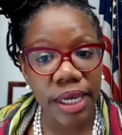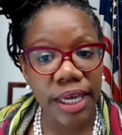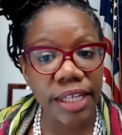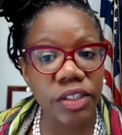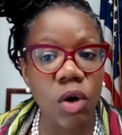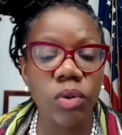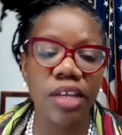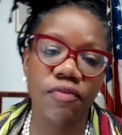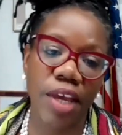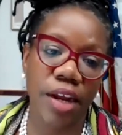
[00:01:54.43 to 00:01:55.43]
it's only
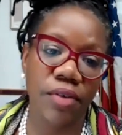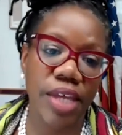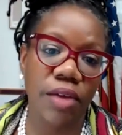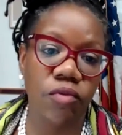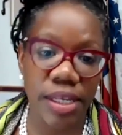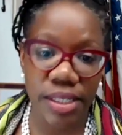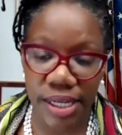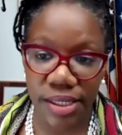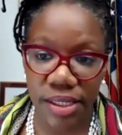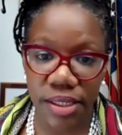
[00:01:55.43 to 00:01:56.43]
fair that
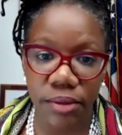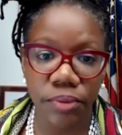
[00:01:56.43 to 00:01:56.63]
residents,